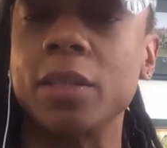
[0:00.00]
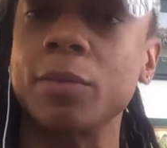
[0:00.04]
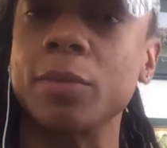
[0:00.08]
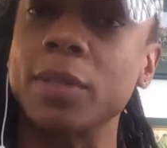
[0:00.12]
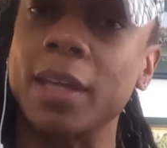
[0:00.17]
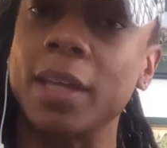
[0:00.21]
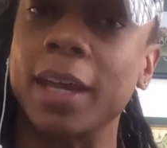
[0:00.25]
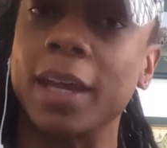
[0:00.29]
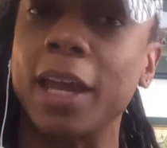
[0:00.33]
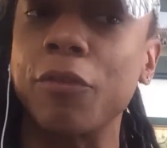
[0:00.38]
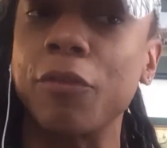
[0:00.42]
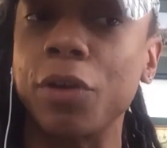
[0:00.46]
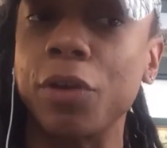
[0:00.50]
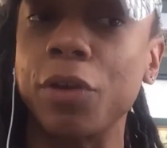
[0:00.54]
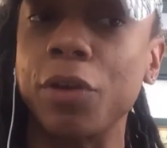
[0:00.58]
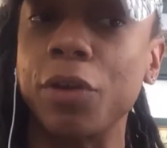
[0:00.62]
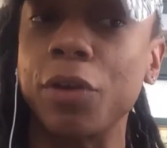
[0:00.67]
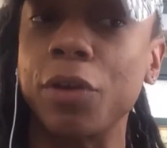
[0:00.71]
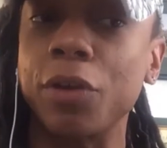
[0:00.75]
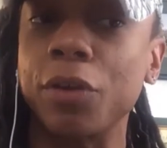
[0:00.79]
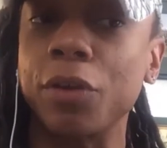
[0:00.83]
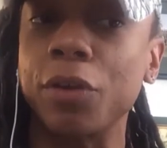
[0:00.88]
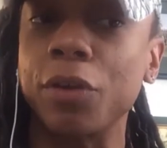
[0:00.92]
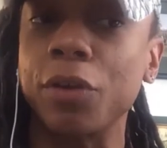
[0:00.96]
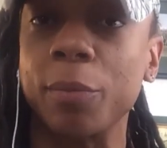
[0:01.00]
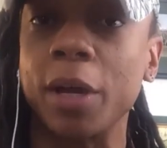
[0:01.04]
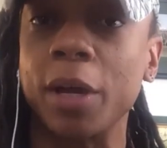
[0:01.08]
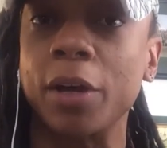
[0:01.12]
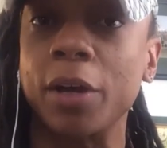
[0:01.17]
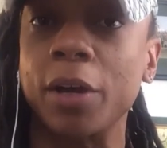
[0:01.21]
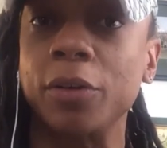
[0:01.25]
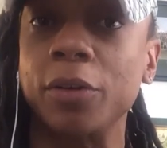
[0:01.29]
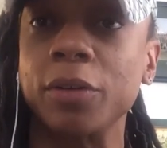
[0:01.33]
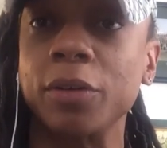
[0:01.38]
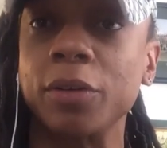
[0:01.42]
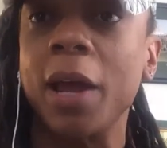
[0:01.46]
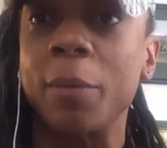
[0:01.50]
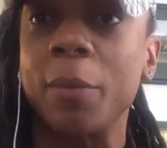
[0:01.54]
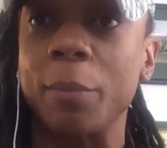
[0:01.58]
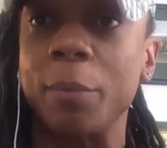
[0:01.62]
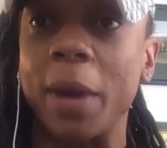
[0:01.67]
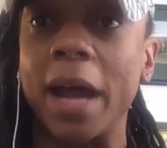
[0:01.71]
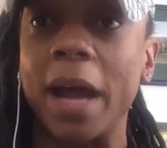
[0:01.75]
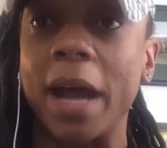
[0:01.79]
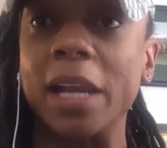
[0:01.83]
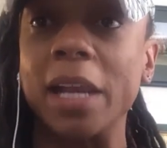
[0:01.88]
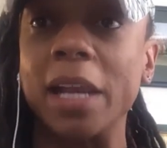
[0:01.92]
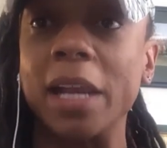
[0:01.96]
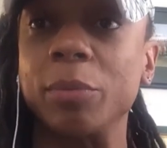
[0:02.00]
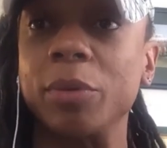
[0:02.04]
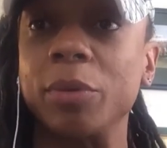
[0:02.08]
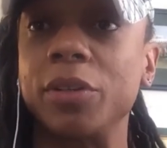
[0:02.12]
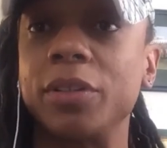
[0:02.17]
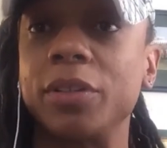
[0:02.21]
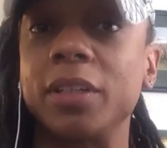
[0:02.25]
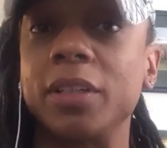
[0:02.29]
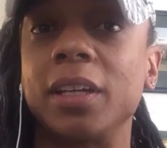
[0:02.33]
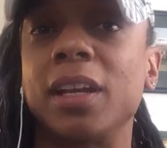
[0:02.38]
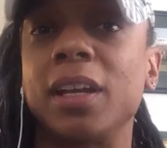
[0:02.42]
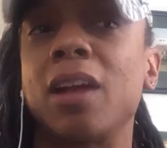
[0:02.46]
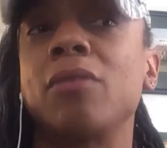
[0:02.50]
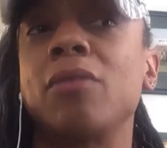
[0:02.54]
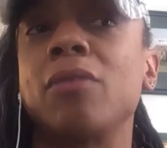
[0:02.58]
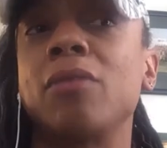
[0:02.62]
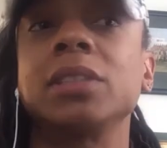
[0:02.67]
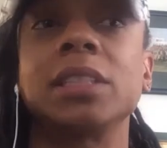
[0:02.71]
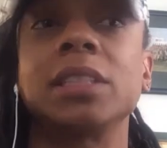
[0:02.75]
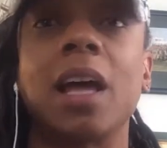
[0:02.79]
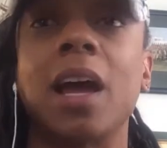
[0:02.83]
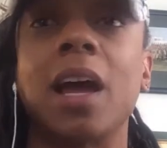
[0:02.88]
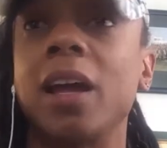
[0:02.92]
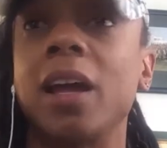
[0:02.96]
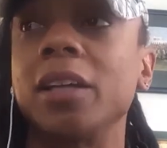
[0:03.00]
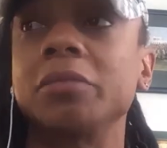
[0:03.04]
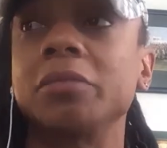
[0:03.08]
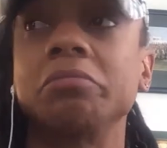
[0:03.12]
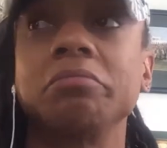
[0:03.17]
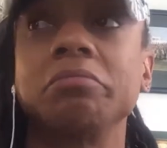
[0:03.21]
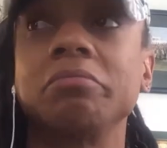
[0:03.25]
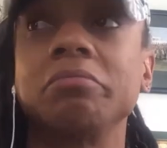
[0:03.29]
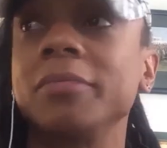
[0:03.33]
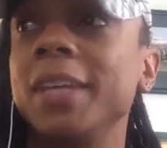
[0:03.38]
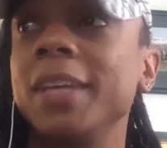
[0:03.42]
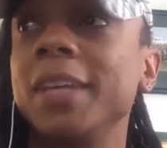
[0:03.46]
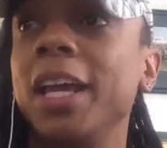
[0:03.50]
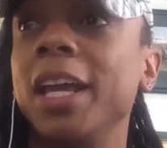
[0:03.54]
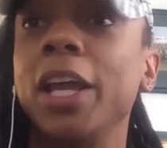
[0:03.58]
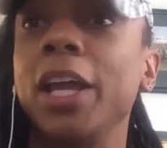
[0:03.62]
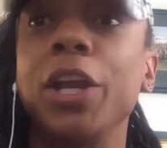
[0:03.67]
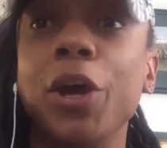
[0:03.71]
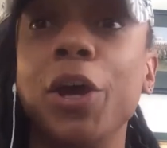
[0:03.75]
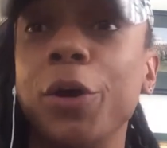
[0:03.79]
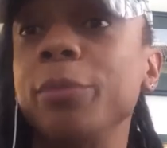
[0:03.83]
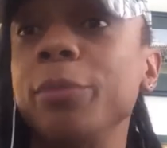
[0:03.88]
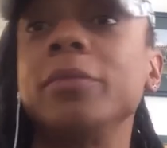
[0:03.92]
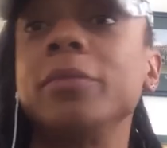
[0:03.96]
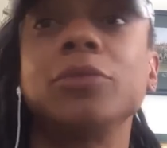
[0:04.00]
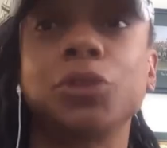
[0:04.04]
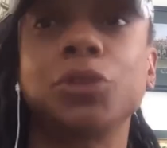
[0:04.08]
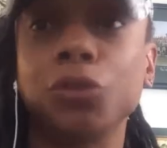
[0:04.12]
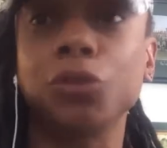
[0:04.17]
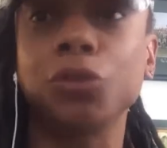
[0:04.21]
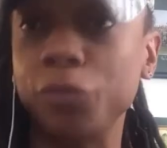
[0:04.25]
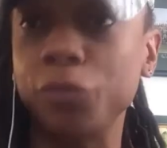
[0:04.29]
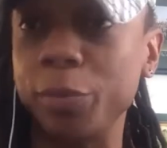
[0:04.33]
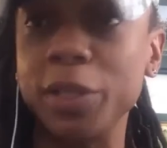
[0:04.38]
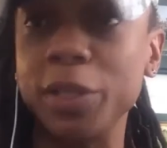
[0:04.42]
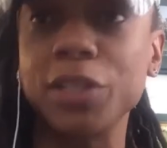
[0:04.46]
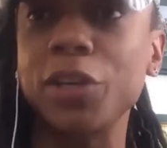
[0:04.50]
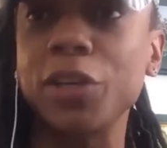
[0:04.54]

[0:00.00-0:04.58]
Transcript: He was like, have you ever thought about bodybuilding? And I was like, no, truth be